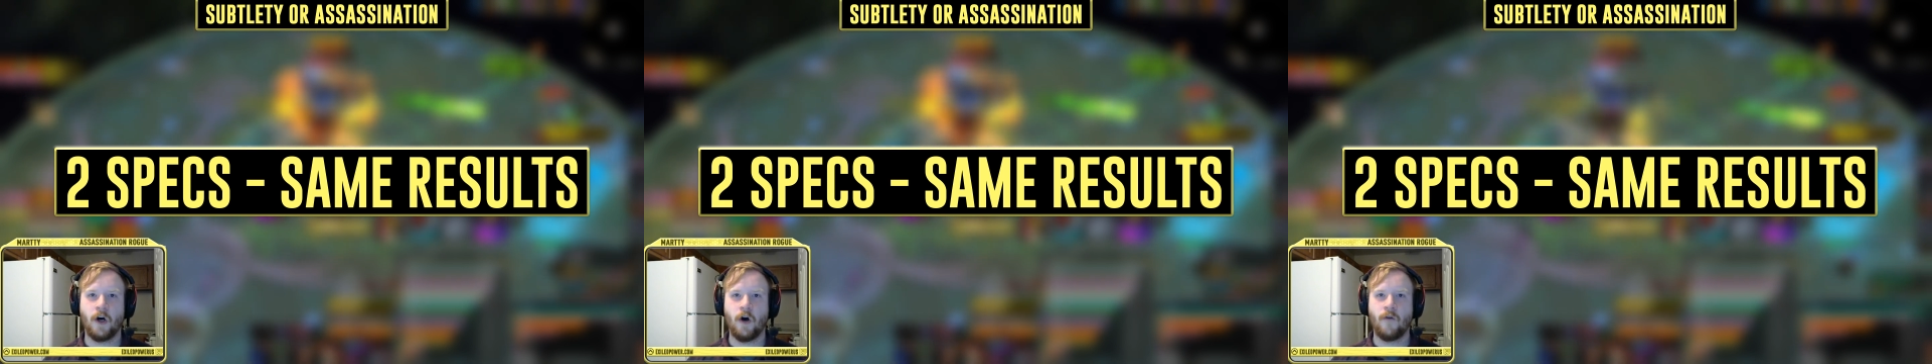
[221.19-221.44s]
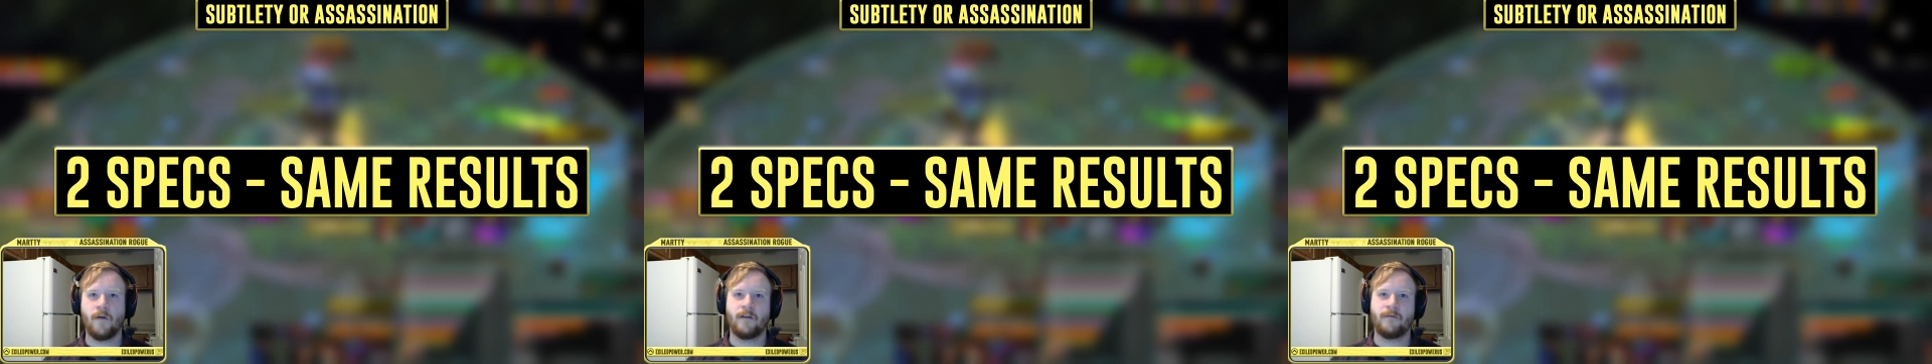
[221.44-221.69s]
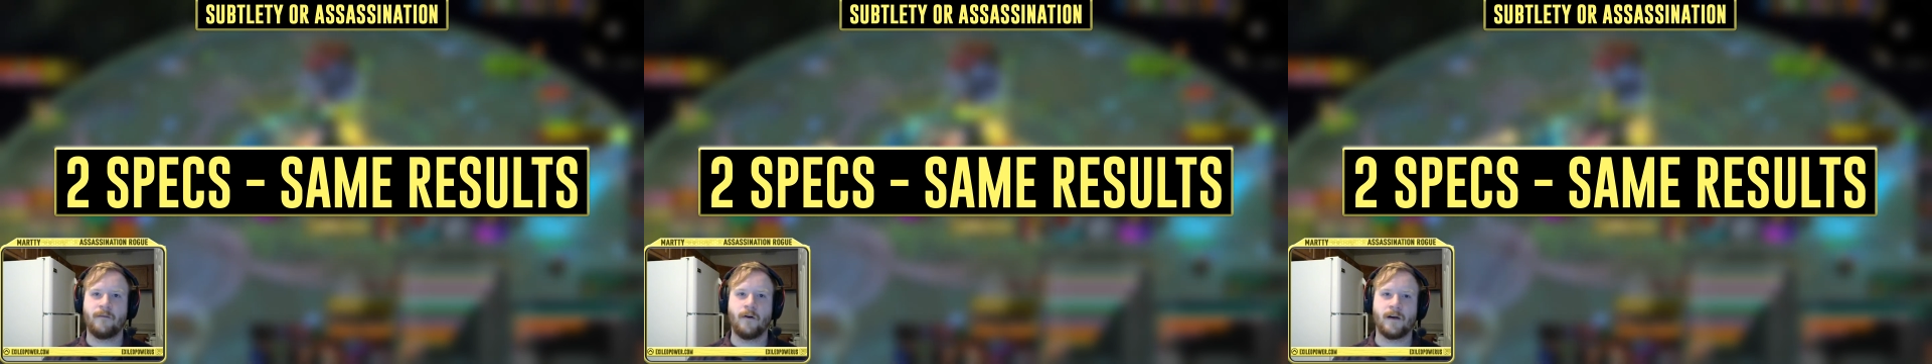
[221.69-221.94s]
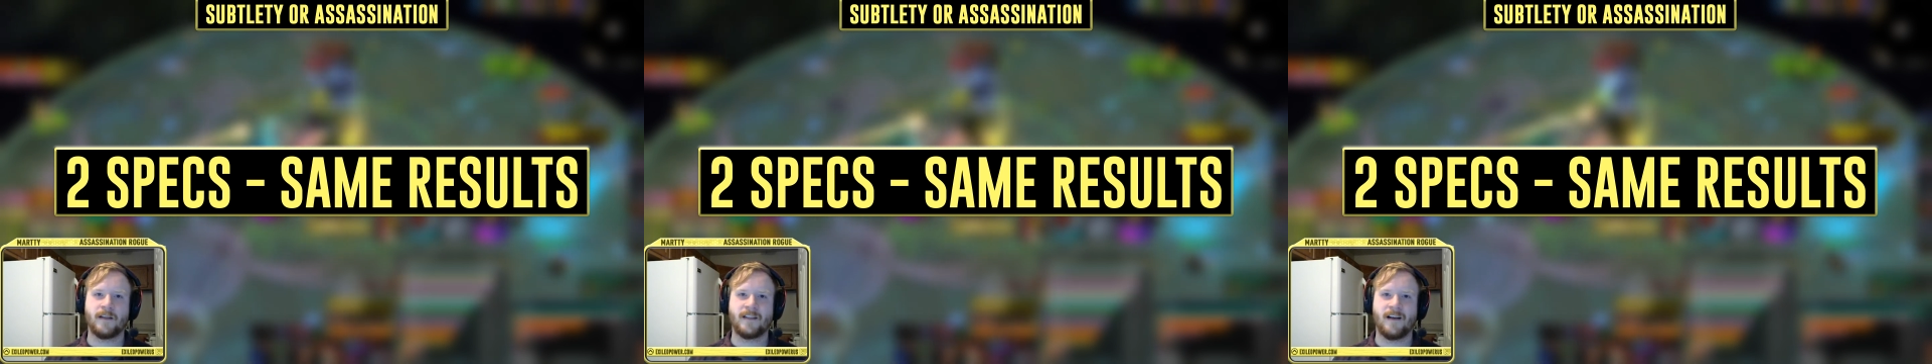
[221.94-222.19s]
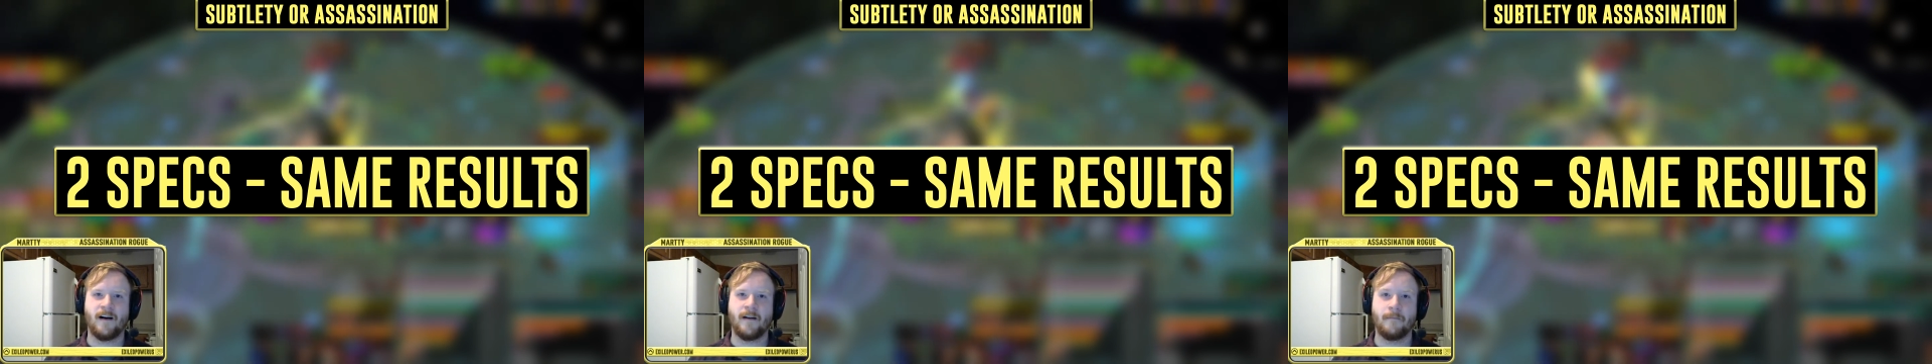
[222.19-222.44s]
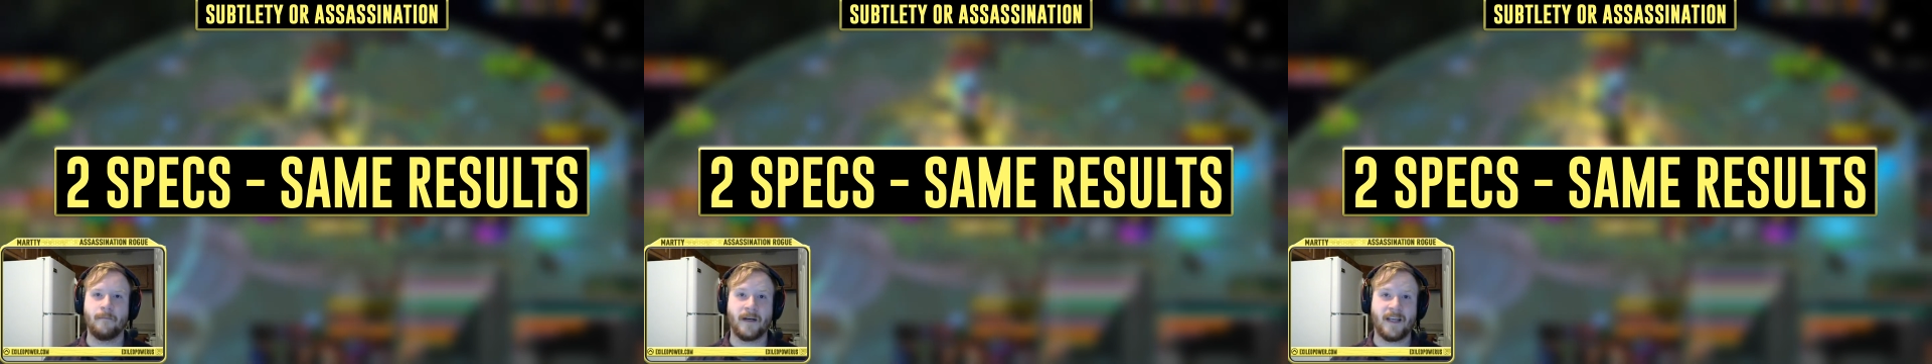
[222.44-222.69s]
over to focus on
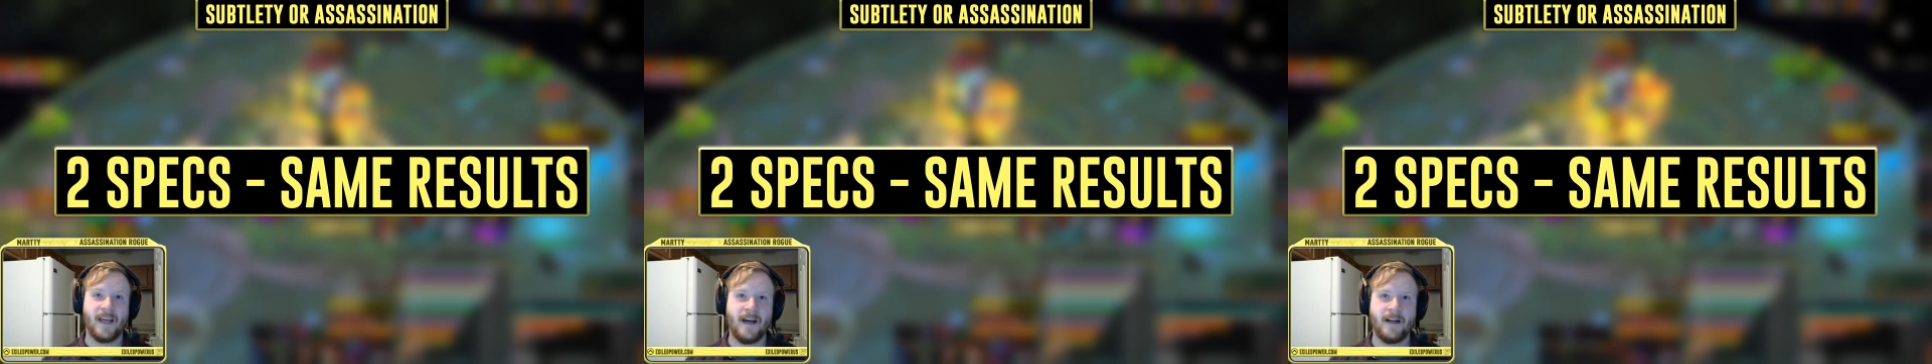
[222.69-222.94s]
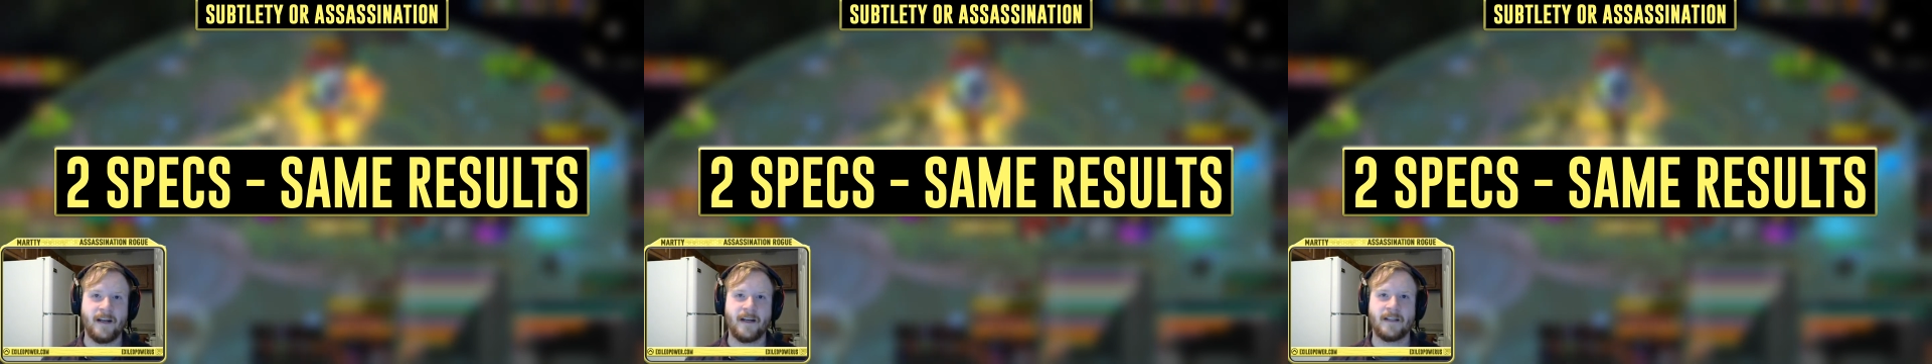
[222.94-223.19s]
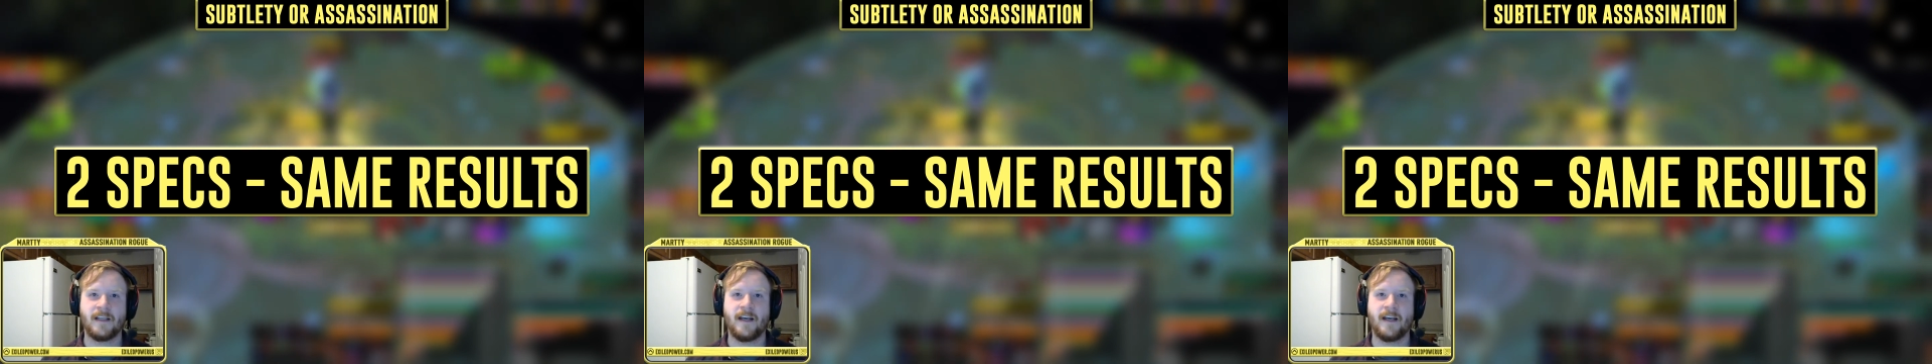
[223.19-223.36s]
mechanics,